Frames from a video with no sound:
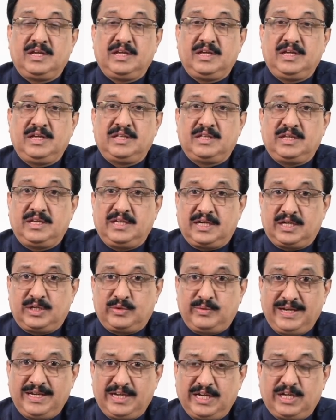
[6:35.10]
In the year
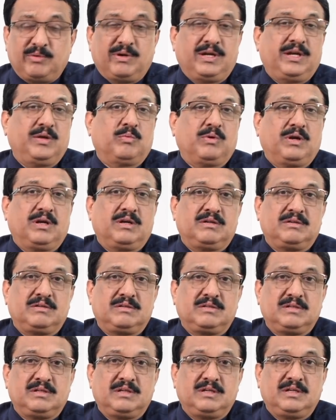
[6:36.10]
2021,
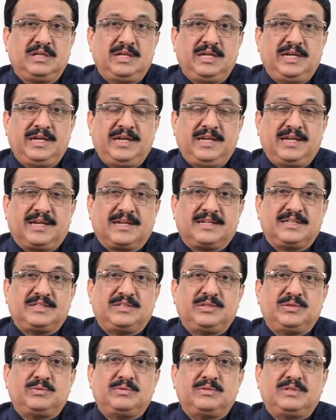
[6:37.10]
India
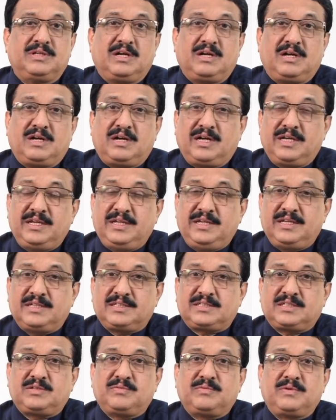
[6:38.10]
received the
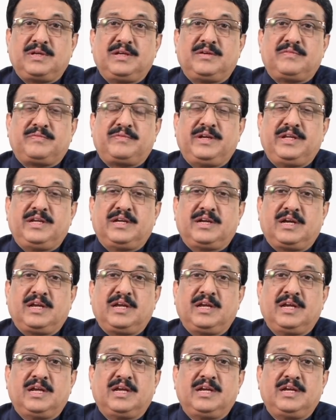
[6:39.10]
highest
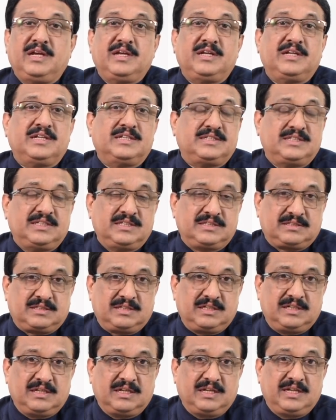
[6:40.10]
FDI in its
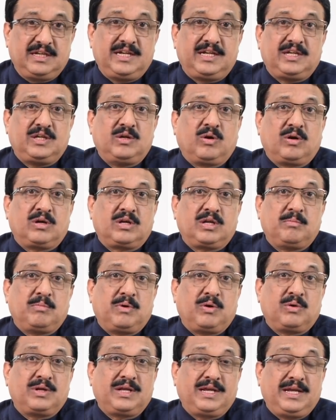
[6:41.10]
history. It got
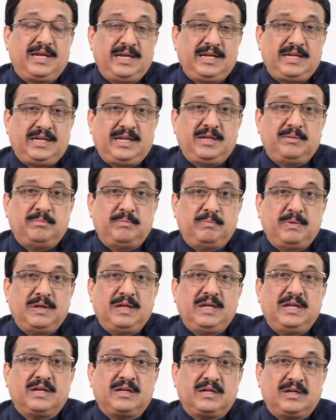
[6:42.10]
about $80
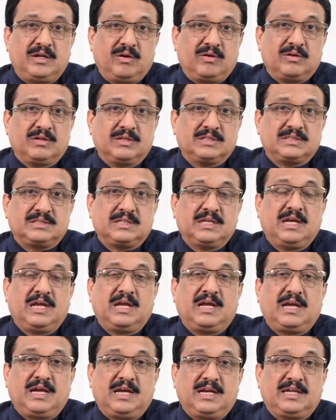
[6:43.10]
billion
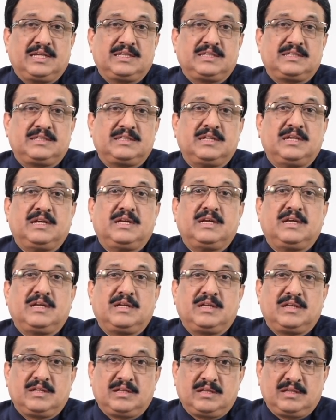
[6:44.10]
as
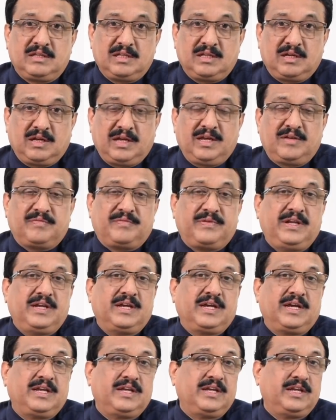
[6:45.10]
the
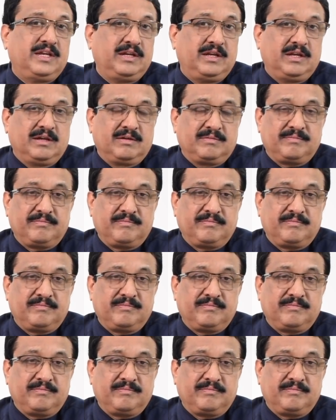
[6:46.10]
FDI in India.